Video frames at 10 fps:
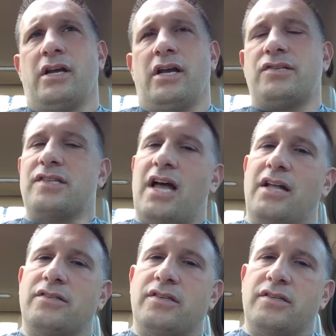It's
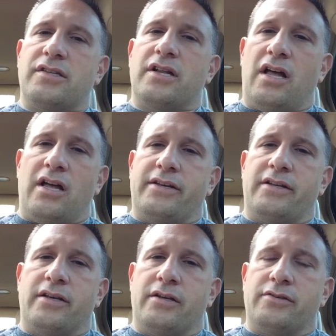not to
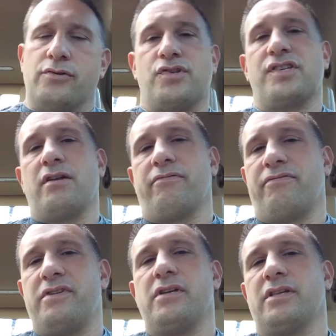deny your
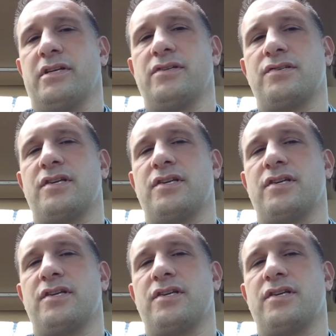self-feelings.